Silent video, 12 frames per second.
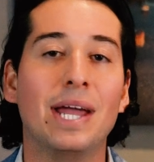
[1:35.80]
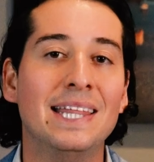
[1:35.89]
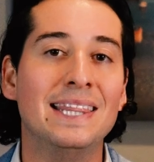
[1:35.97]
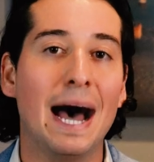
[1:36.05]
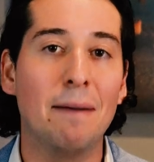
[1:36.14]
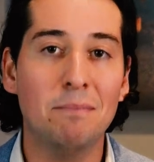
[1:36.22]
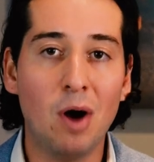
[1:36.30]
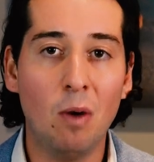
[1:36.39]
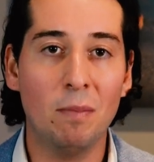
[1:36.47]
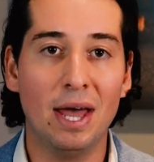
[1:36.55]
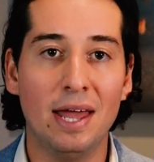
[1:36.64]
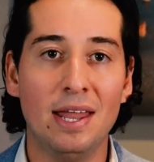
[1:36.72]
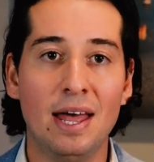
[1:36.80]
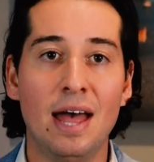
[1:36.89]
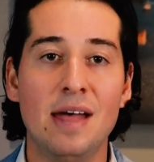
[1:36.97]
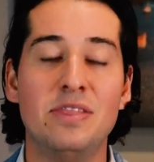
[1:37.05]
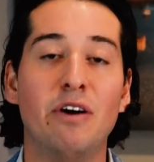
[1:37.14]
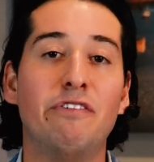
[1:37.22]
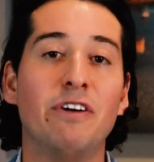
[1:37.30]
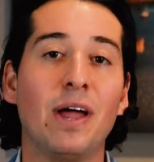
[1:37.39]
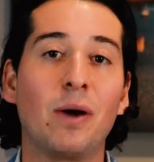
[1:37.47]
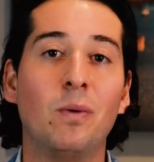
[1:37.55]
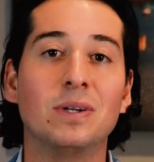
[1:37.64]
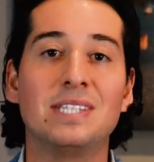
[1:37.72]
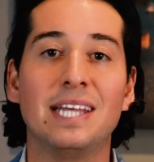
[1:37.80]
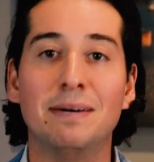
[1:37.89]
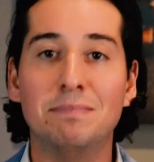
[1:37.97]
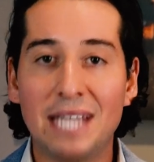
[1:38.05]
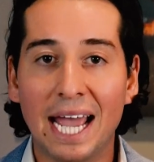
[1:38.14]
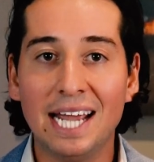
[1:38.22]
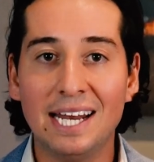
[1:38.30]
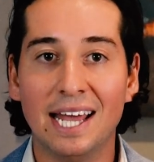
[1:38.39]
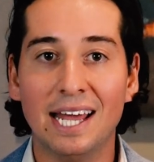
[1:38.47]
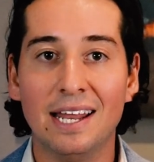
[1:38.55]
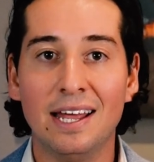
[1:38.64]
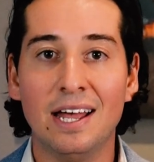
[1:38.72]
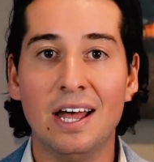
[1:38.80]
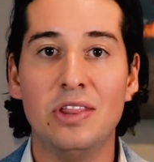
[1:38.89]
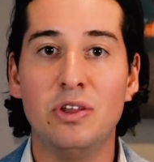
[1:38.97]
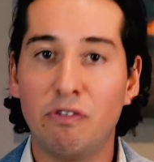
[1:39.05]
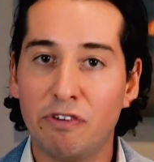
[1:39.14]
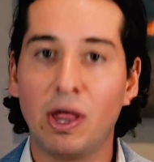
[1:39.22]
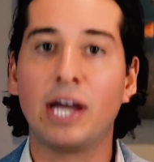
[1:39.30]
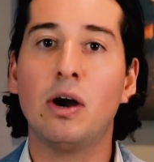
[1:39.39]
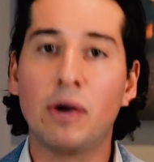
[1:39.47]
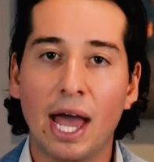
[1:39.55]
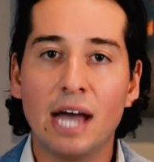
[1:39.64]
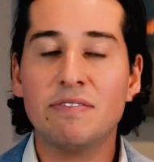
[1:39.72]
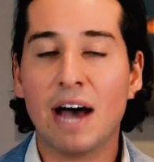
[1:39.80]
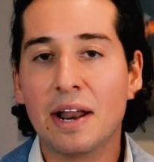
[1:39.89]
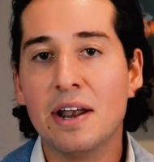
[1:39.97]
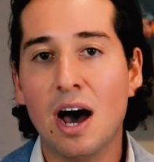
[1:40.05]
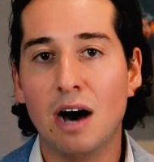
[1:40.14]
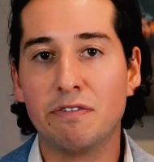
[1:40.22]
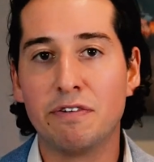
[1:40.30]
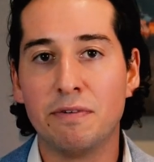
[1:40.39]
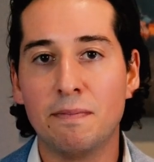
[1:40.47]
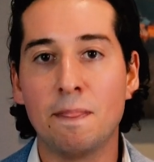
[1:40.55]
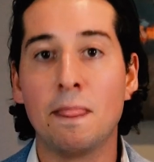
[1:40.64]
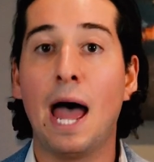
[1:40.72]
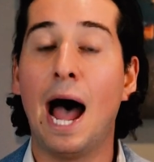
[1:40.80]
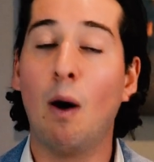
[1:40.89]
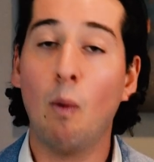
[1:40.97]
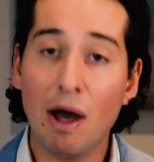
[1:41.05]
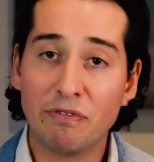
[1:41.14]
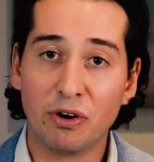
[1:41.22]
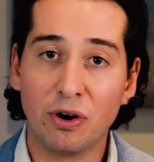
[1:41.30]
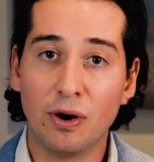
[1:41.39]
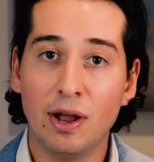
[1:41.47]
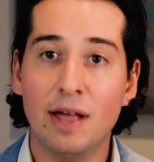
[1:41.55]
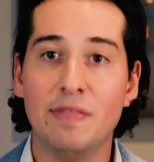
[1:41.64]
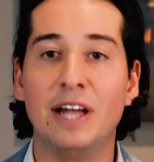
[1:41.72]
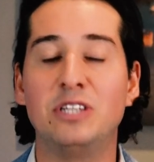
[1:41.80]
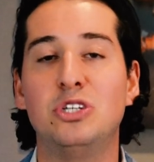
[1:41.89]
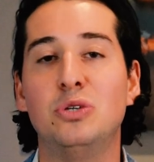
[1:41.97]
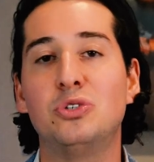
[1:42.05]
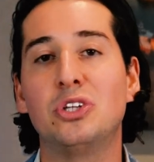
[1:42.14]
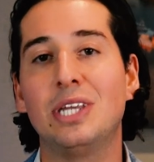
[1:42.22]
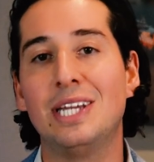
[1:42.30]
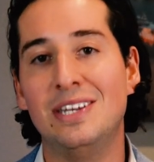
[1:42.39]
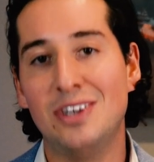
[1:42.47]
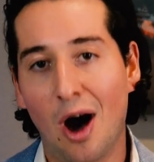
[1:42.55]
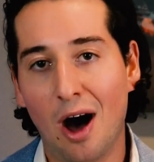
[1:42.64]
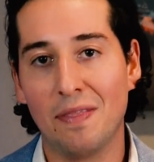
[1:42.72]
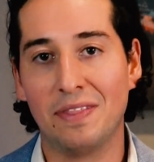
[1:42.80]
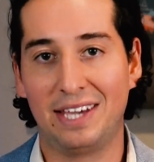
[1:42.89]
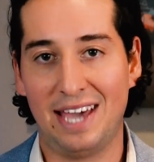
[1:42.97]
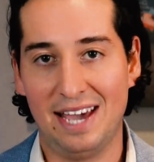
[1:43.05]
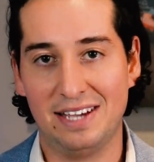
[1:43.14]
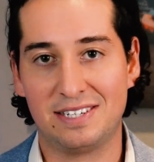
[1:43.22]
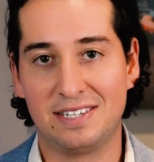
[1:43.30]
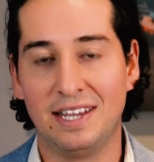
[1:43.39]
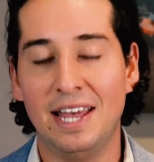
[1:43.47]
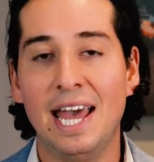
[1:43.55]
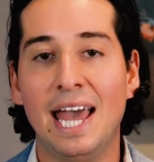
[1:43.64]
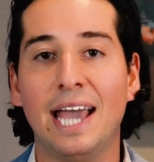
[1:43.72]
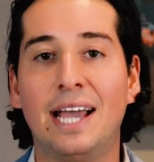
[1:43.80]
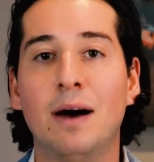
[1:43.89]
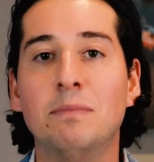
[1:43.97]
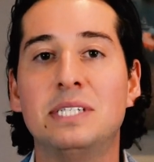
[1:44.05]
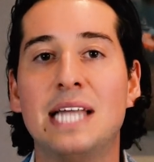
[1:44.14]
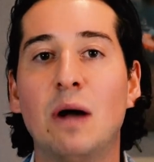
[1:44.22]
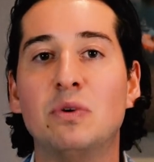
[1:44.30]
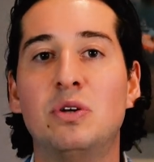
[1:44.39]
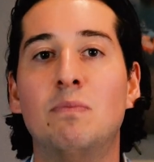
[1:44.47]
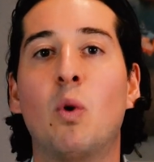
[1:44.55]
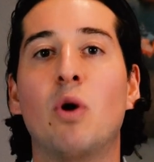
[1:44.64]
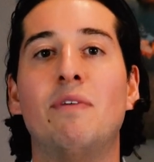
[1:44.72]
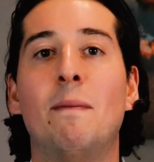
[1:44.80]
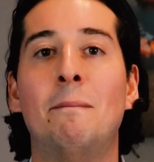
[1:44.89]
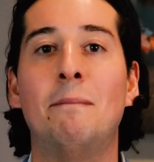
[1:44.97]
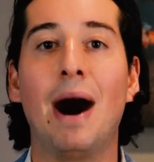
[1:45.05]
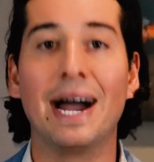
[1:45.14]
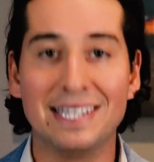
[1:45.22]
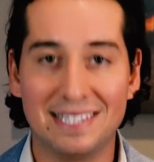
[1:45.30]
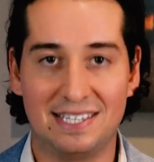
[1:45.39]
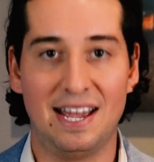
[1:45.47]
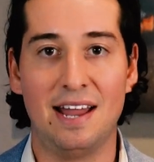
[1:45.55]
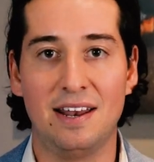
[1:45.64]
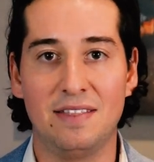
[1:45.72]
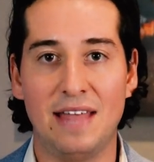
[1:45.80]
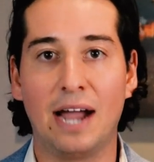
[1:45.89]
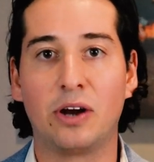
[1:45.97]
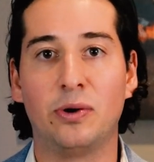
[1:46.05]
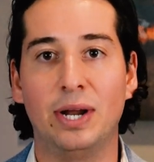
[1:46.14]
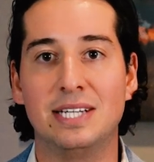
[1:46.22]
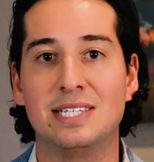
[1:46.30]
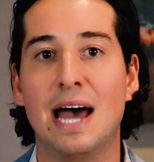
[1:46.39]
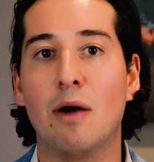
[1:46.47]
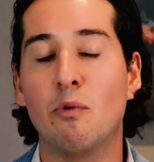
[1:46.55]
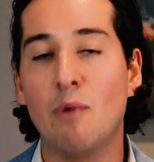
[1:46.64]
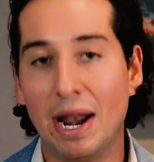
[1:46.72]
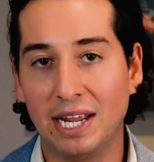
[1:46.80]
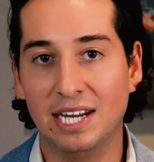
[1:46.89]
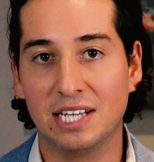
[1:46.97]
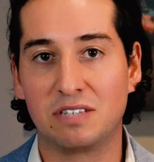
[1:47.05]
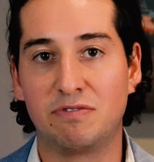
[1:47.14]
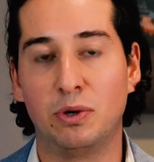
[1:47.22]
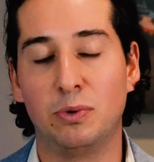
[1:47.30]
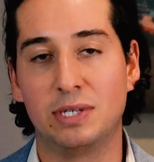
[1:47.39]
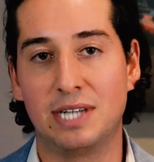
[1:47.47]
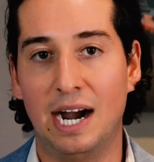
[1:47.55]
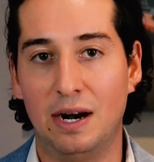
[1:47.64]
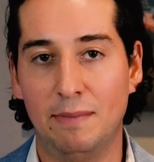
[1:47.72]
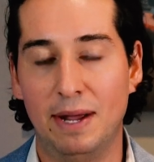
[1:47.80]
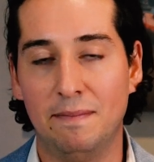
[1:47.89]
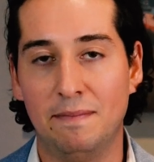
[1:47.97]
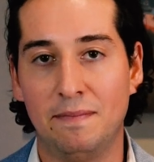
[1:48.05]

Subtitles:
in that moment, they'll feel like once they obtain it, they'll feel like, okay, I've had enough. However, that's usually not the case. It comes down to more of a mindset that creates that readiness for retirement.